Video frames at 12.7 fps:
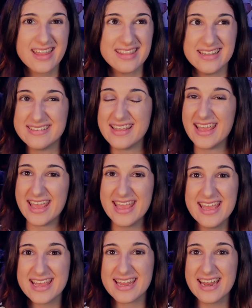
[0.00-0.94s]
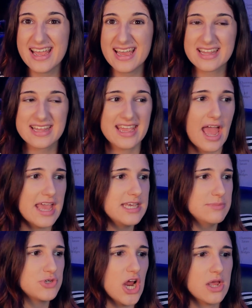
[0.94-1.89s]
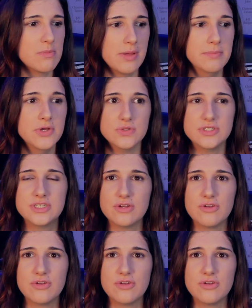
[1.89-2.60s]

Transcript: That's it. Like I keep track of my moods